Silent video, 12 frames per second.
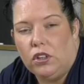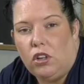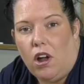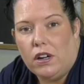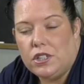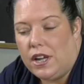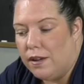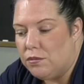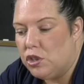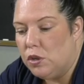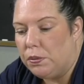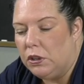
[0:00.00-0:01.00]
a long time,
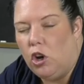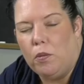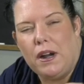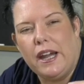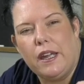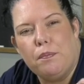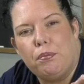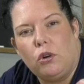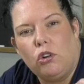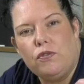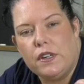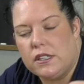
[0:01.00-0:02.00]
super low, but I get
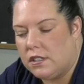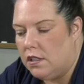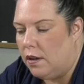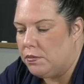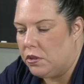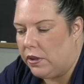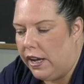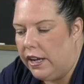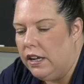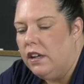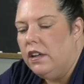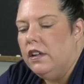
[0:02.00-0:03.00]
perfect slumps,
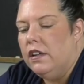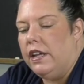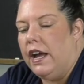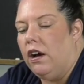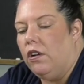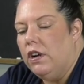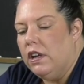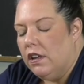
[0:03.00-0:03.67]
okay? Now,